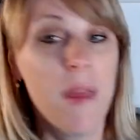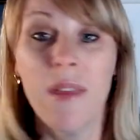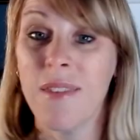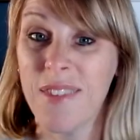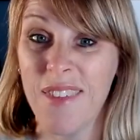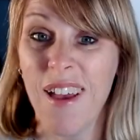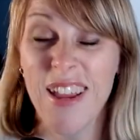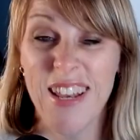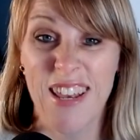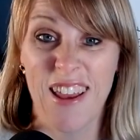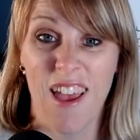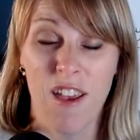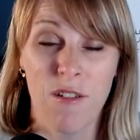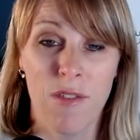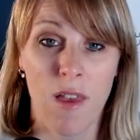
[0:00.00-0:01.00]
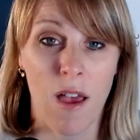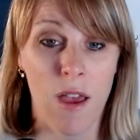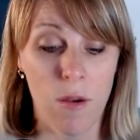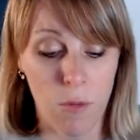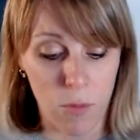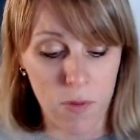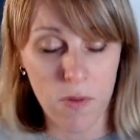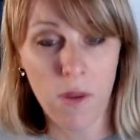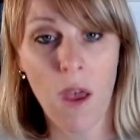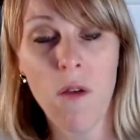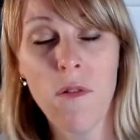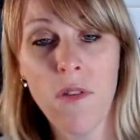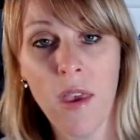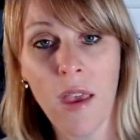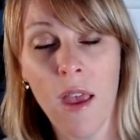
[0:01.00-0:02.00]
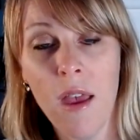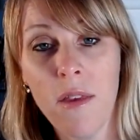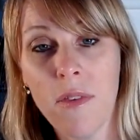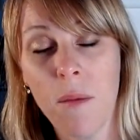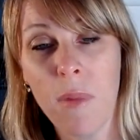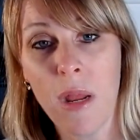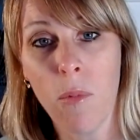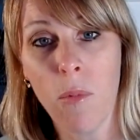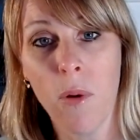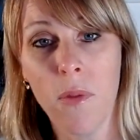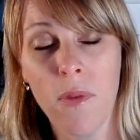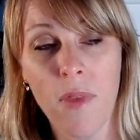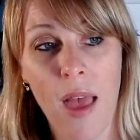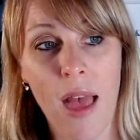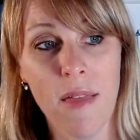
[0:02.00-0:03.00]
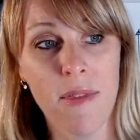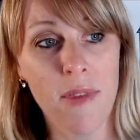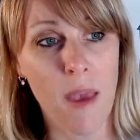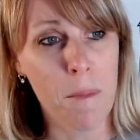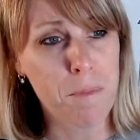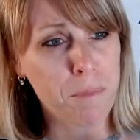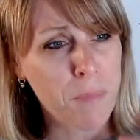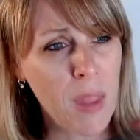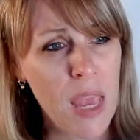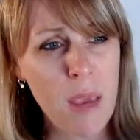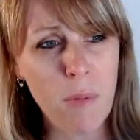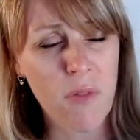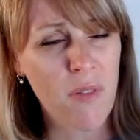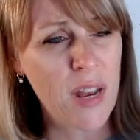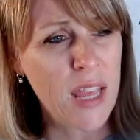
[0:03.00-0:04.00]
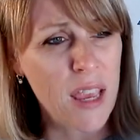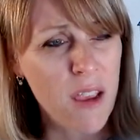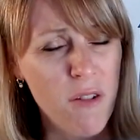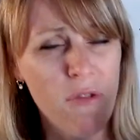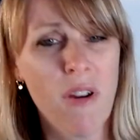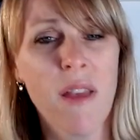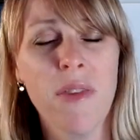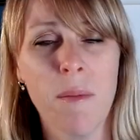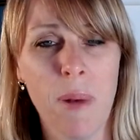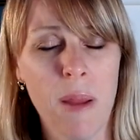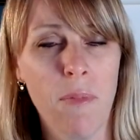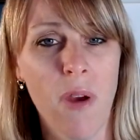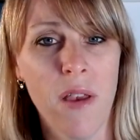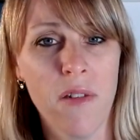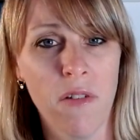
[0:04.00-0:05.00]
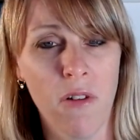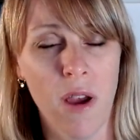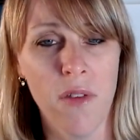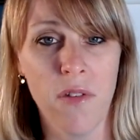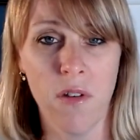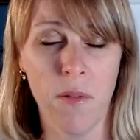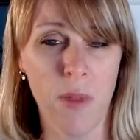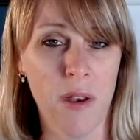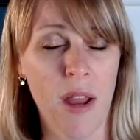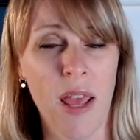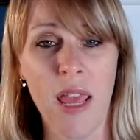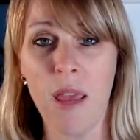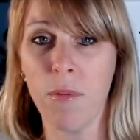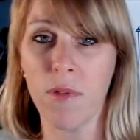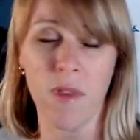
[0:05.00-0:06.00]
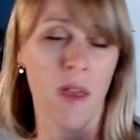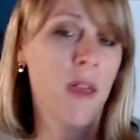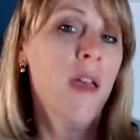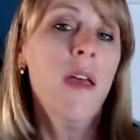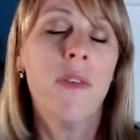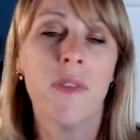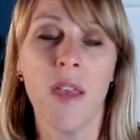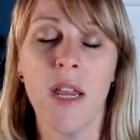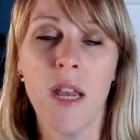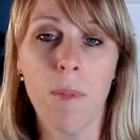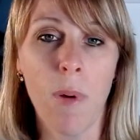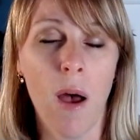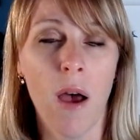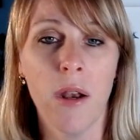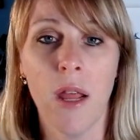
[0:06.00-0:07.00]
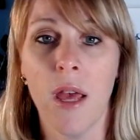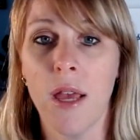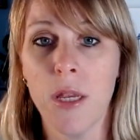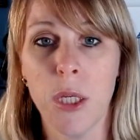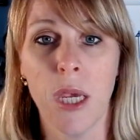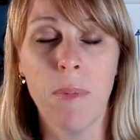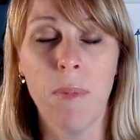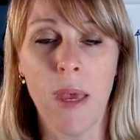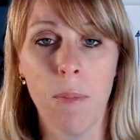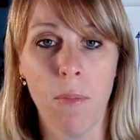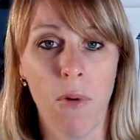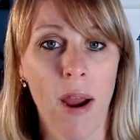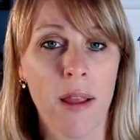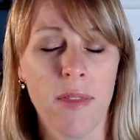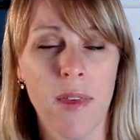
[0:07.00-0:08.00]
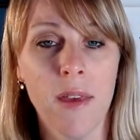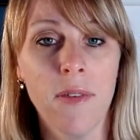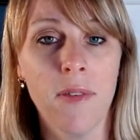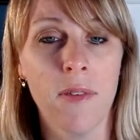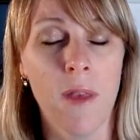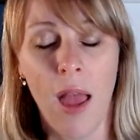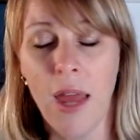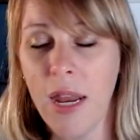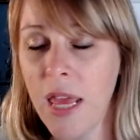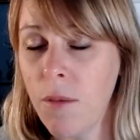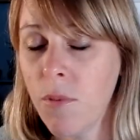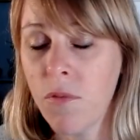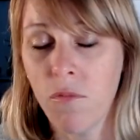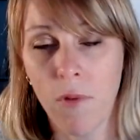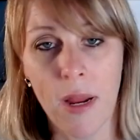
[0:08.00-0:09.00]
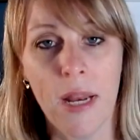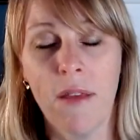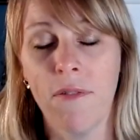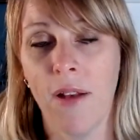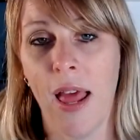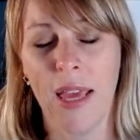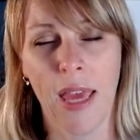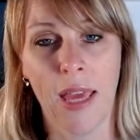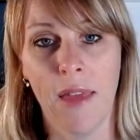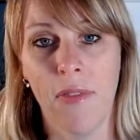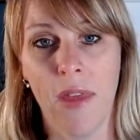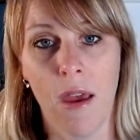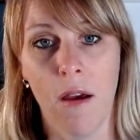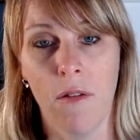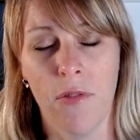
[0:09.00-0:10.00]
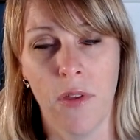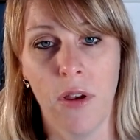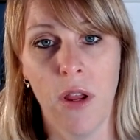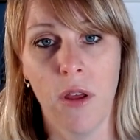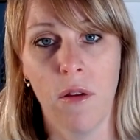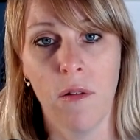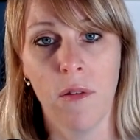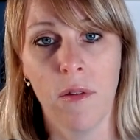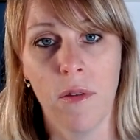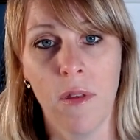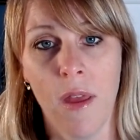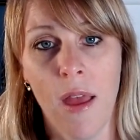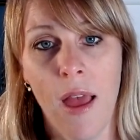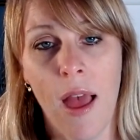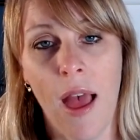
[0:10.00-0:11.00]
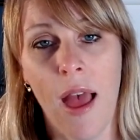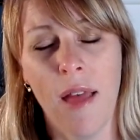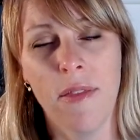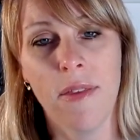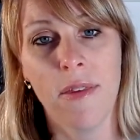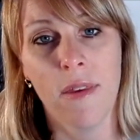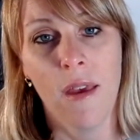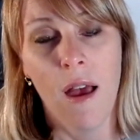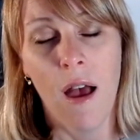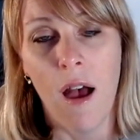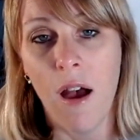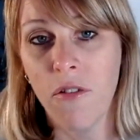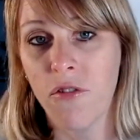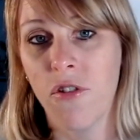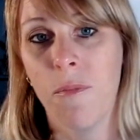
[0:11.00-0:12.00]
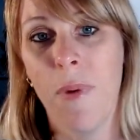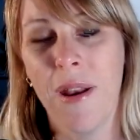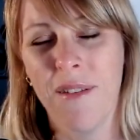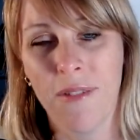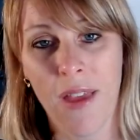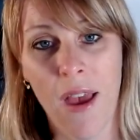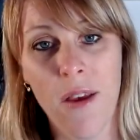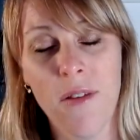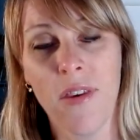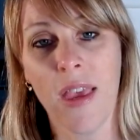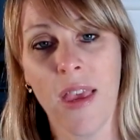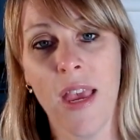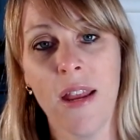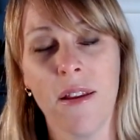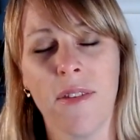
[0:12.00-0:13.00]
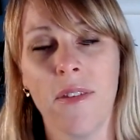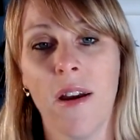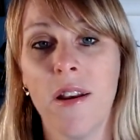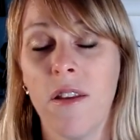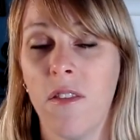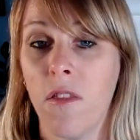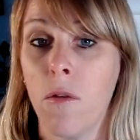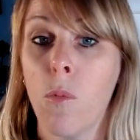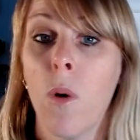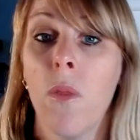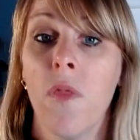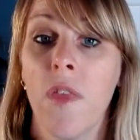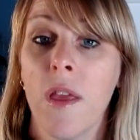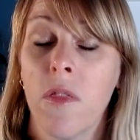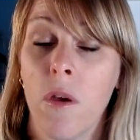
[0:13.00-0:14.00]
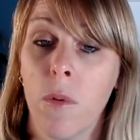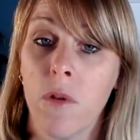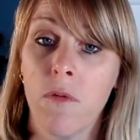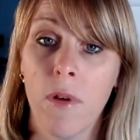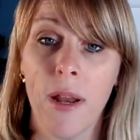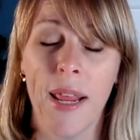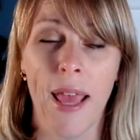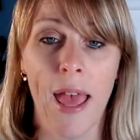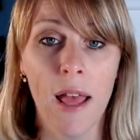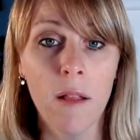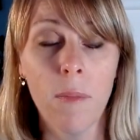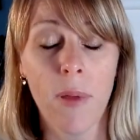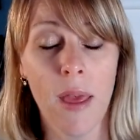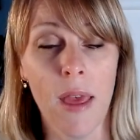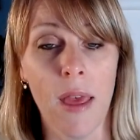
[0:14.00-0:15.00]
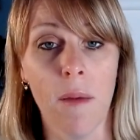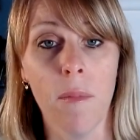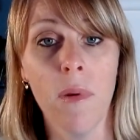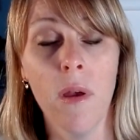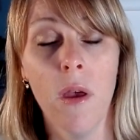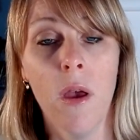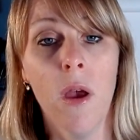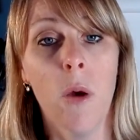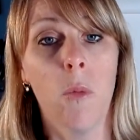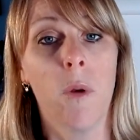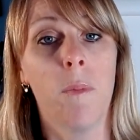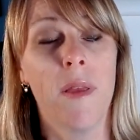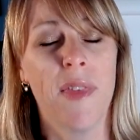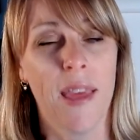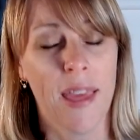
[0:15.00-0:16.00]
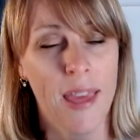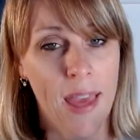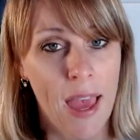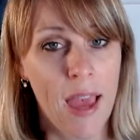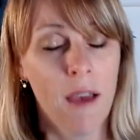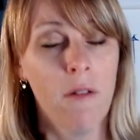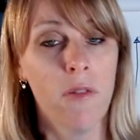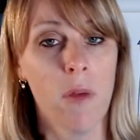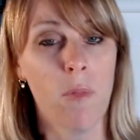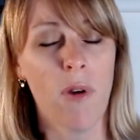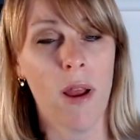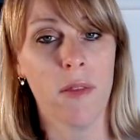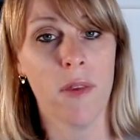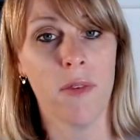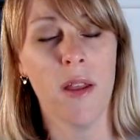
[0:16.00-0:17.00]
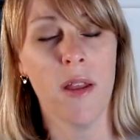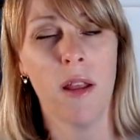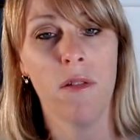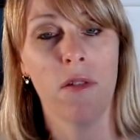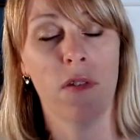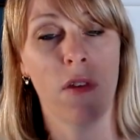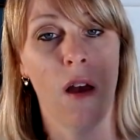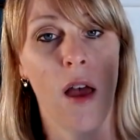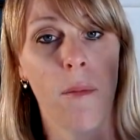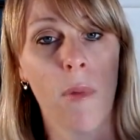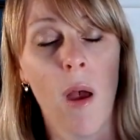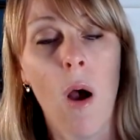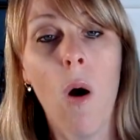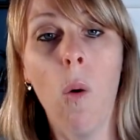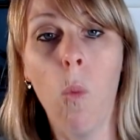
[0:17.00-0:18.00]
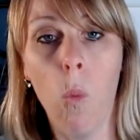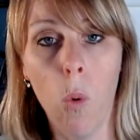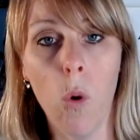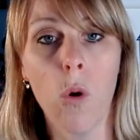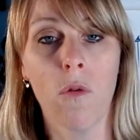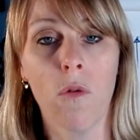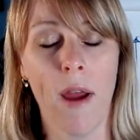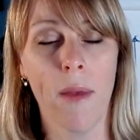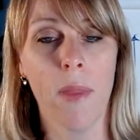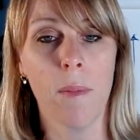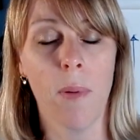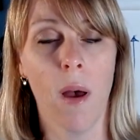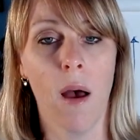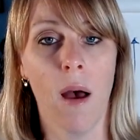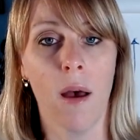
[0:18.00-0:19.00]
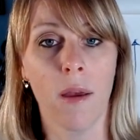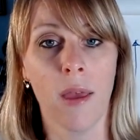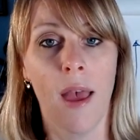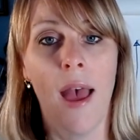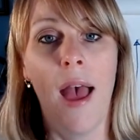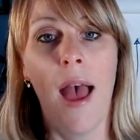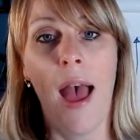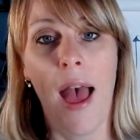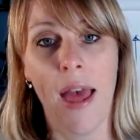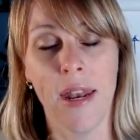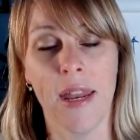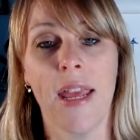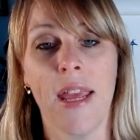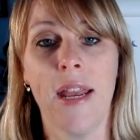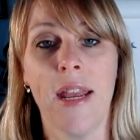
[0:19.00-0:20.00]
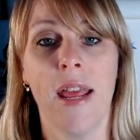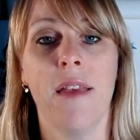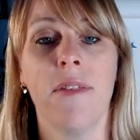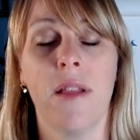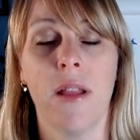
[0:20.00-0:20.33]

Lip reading: Side note, I was coaching somebody once and he was feeling incredibly pressurised during the day. He was a senior partner at a GP practice and he was really flagging in the afternoons. And after a bit of coaching, he decided that the one thing that would really help him would be to get out of the practice at lunchtime, walk around the park and eat his